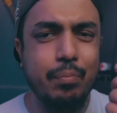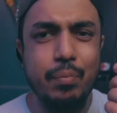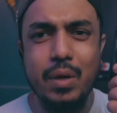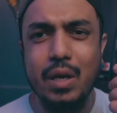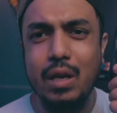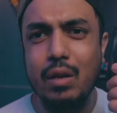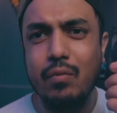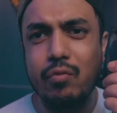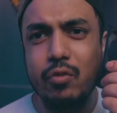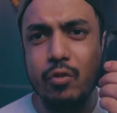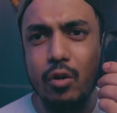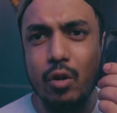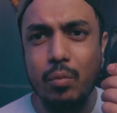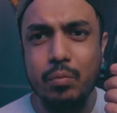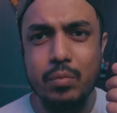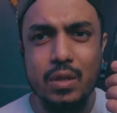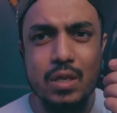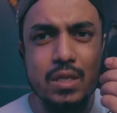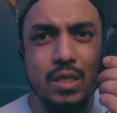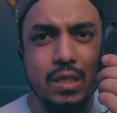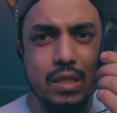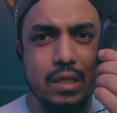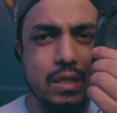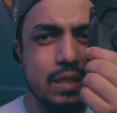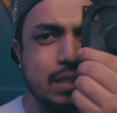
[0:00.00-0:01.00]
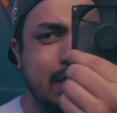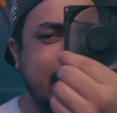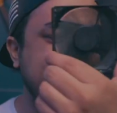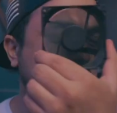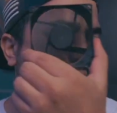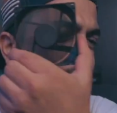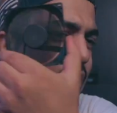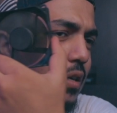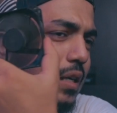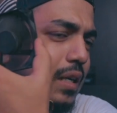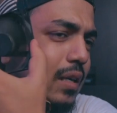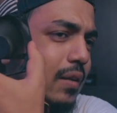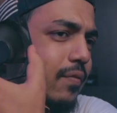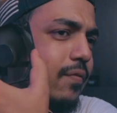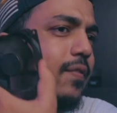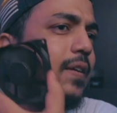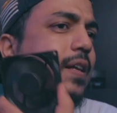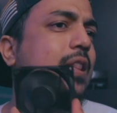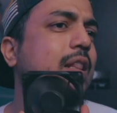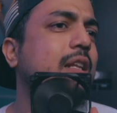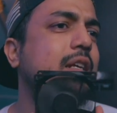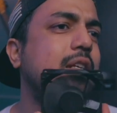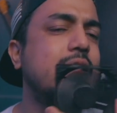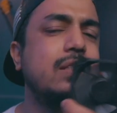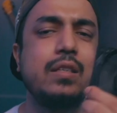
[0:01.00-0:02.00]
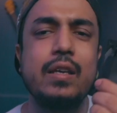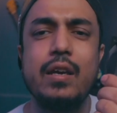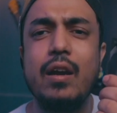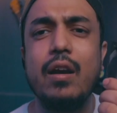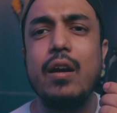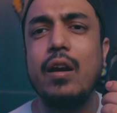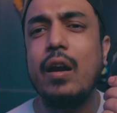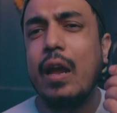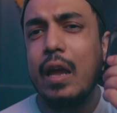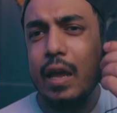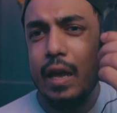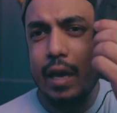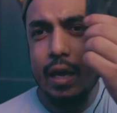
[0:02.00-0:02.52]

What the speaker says: but from this distance you're gonna feel this air,